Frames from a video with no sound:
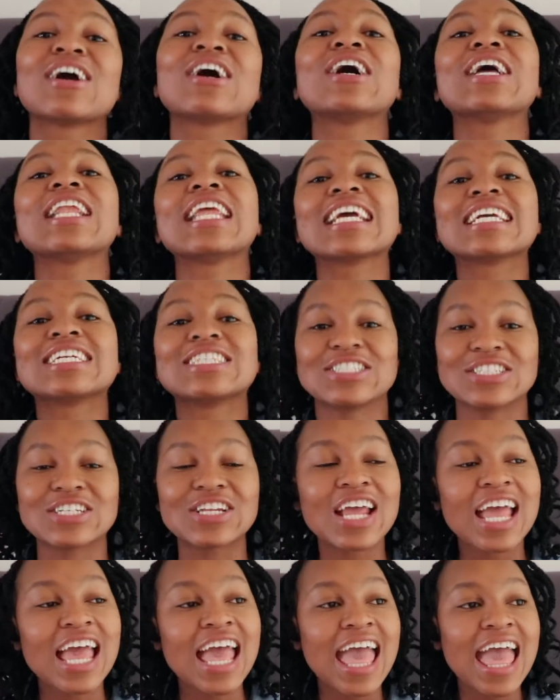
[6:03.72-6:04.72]
connection.
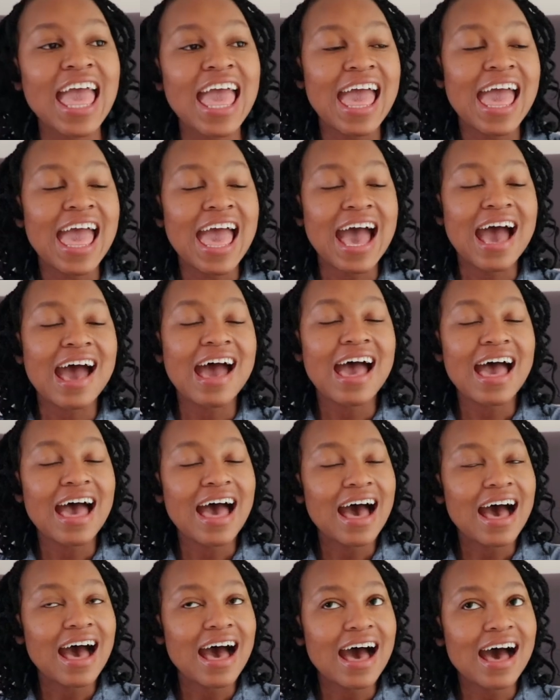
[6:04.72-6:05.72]

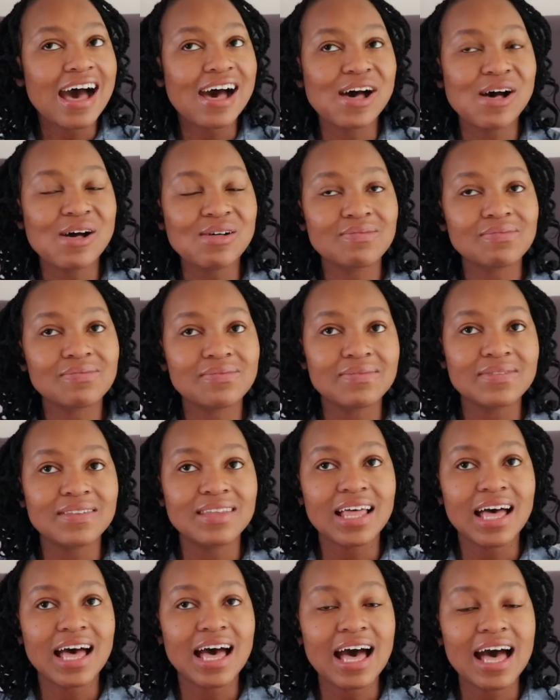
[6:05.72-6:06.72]
I'm
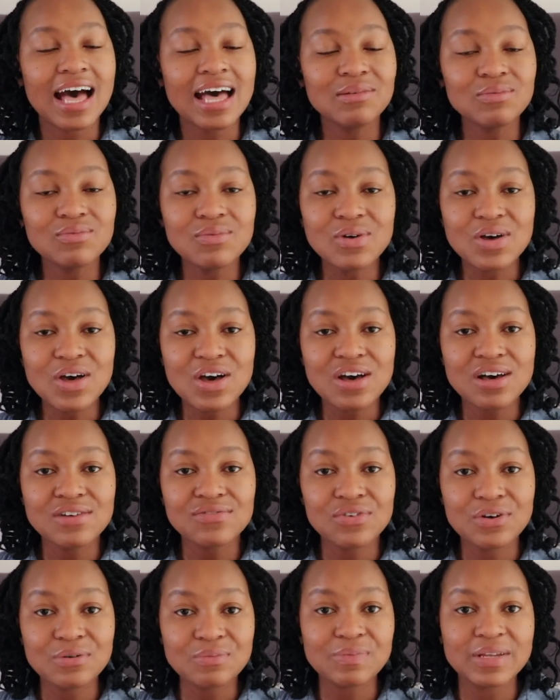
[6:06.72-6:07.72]
a
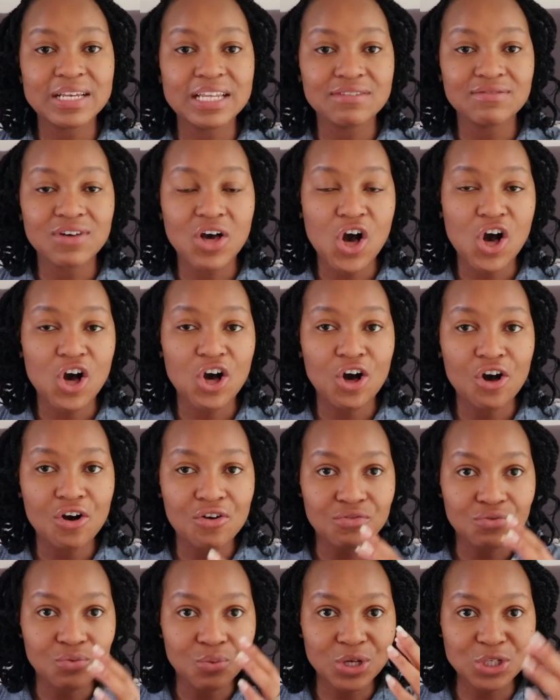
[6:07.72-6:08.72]
firm believer
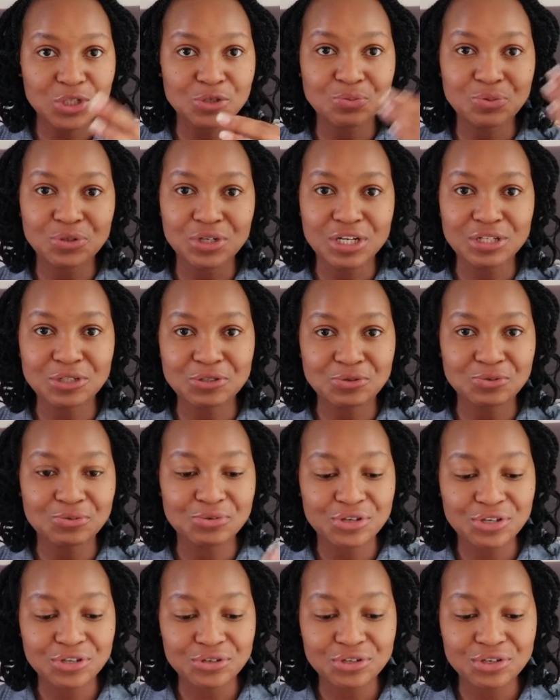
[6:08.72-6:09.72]
of what you put out to
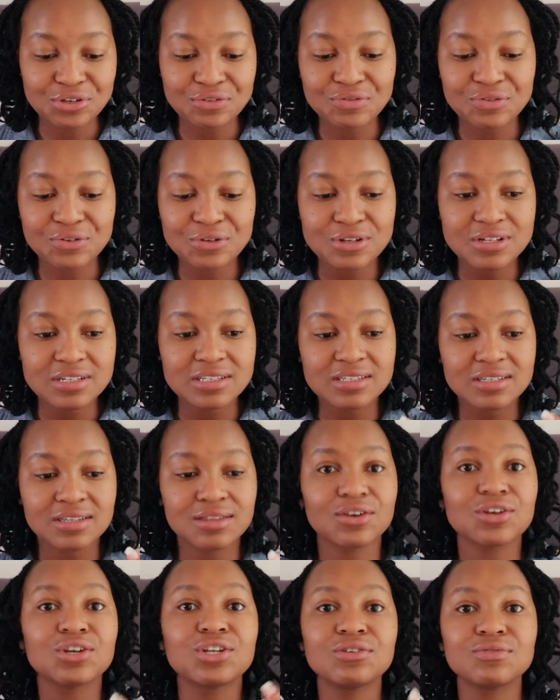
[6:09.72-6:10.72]
the universe
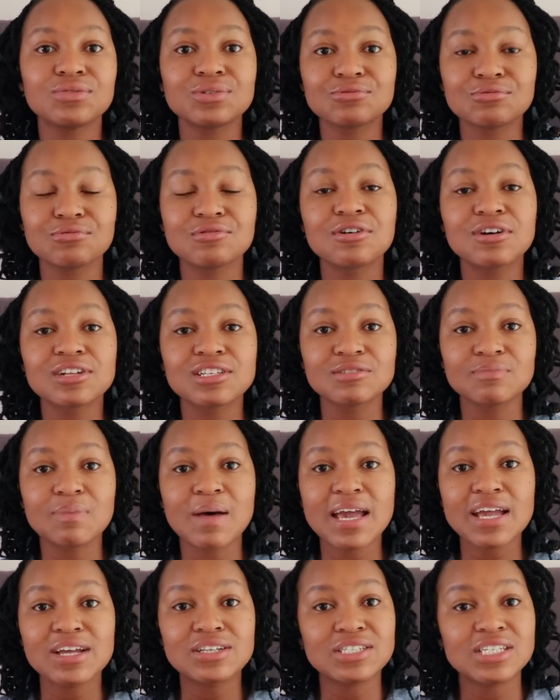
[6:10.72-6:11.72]
will
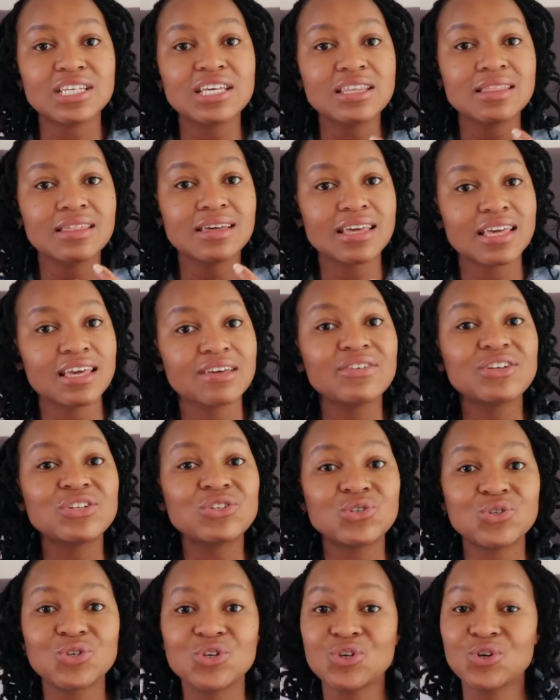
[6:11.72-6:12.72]
conspire to either give it
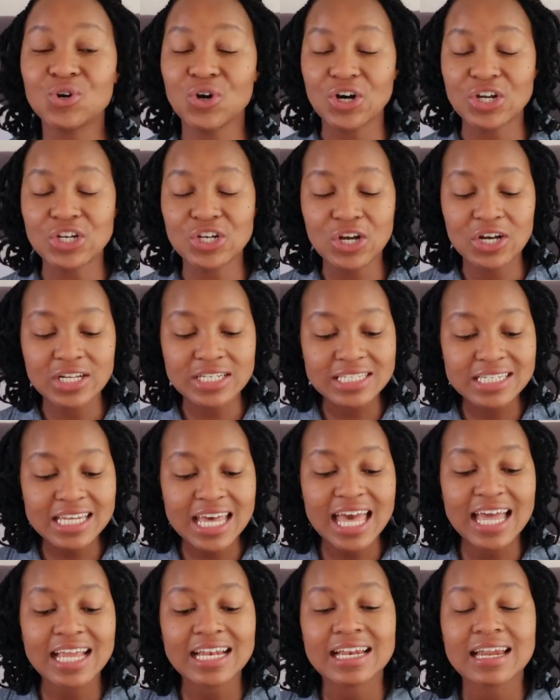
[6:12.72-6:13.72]
to you or not.
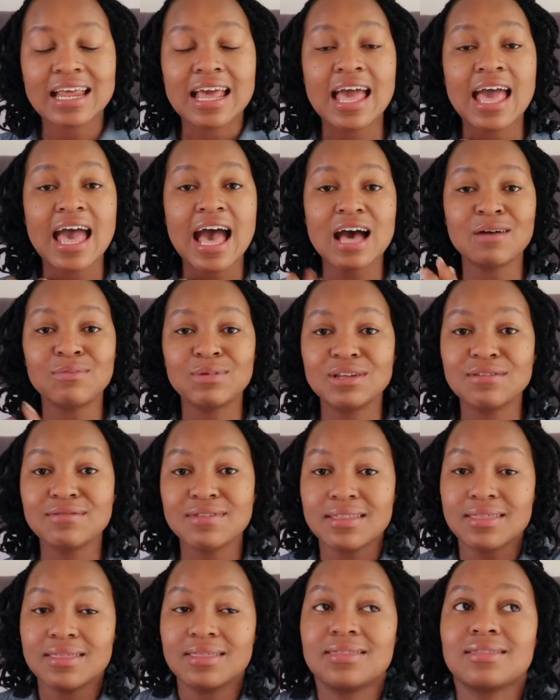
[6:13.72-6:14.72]
And I believe
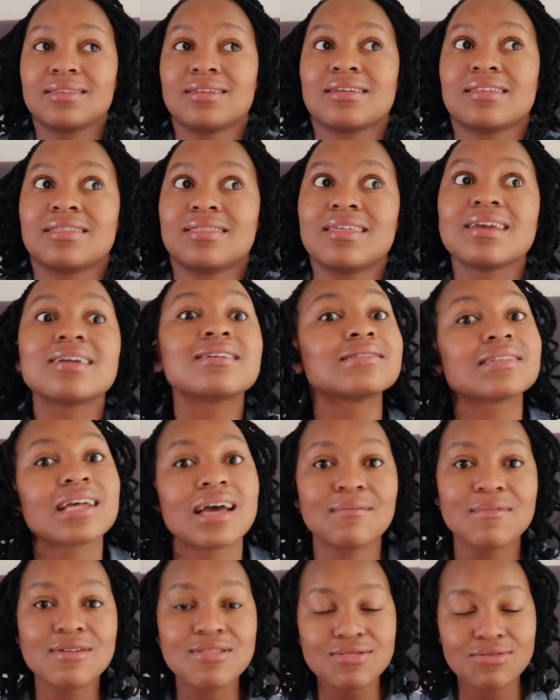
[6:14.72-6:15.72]
that things
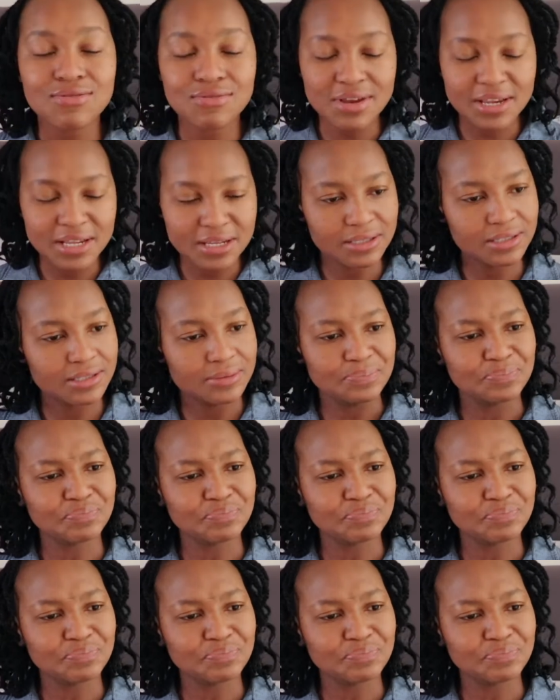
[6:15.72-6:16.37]
come in three.